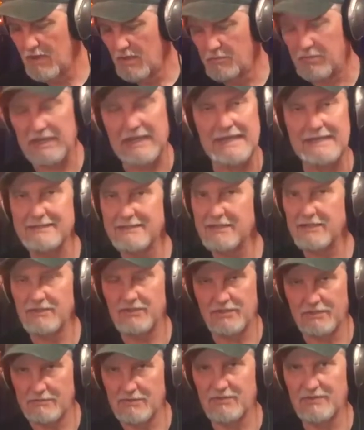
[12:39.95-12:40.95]
But as is,
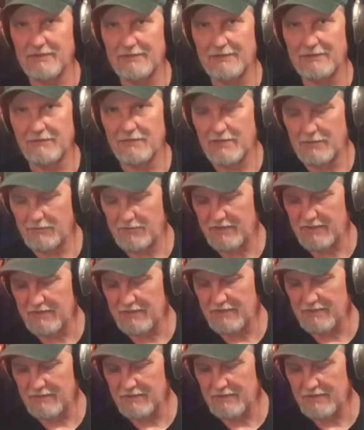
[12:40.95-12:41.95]
there was nothing wrong with
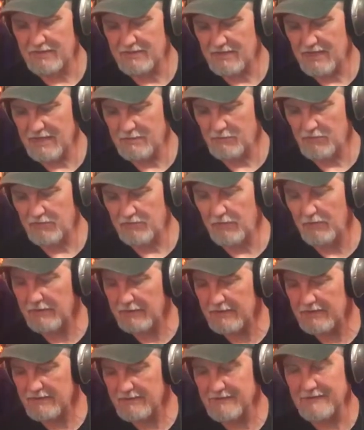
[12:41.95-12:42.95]
it. These came with
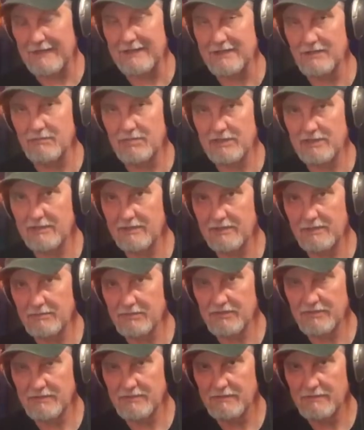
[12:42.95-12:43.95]
Duncan Design
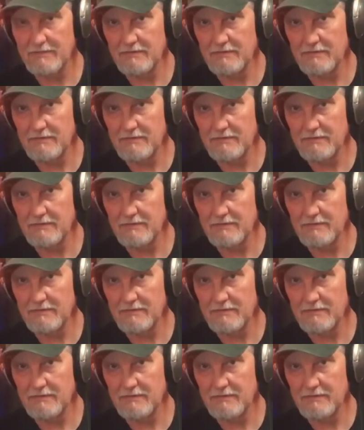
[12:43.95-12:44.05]
pickups.